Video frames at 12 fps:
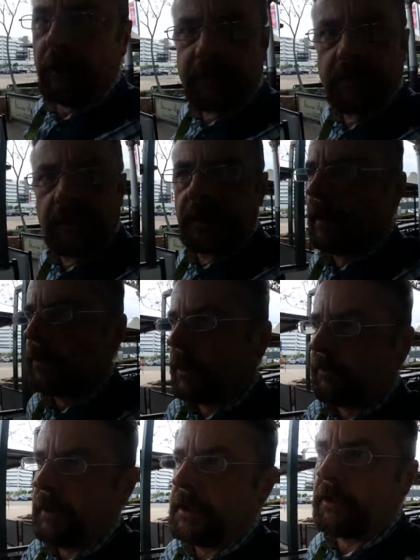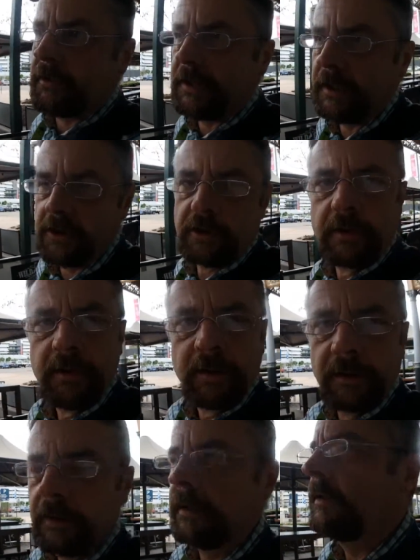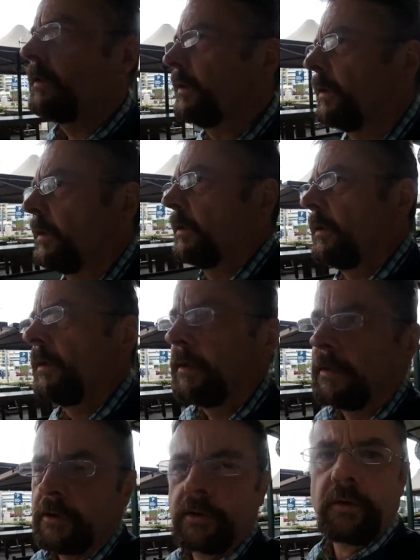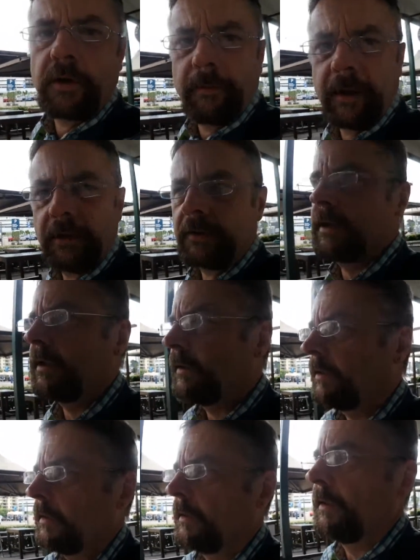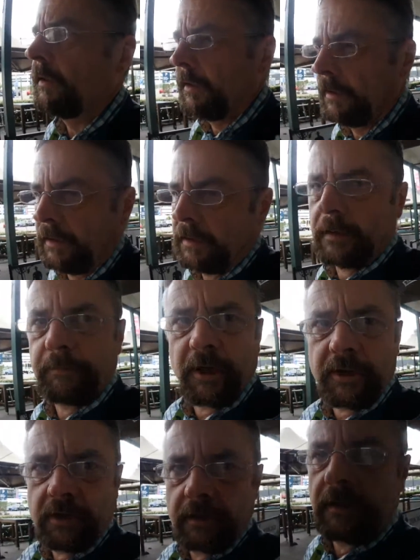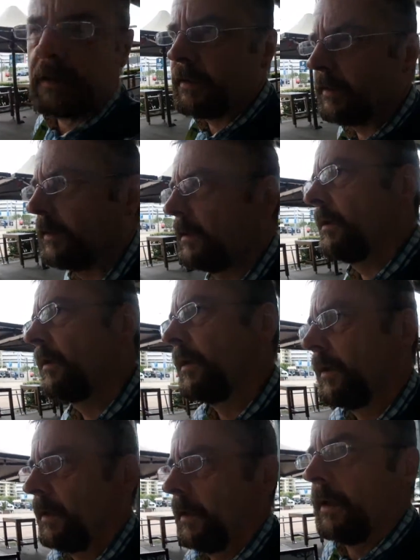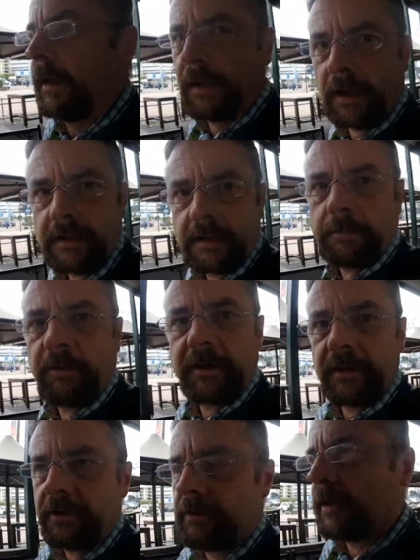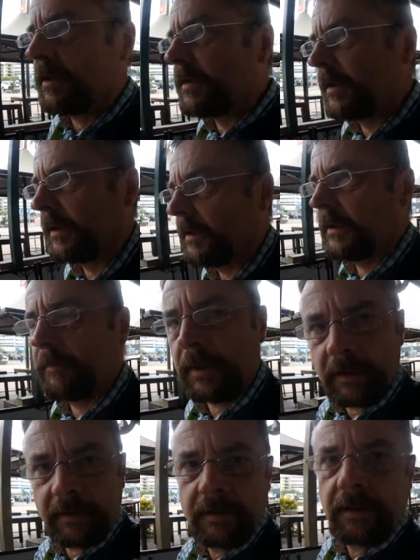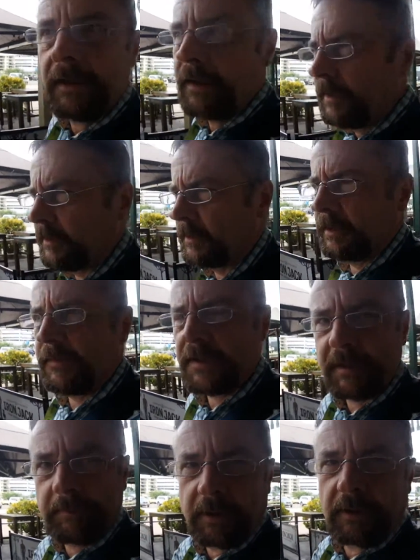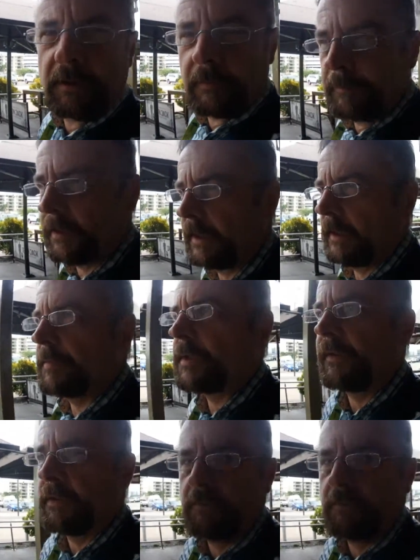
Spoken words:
off to the local radio station to talk about depression and antidepressant drugs, and I'm nervous, but not perhaps for the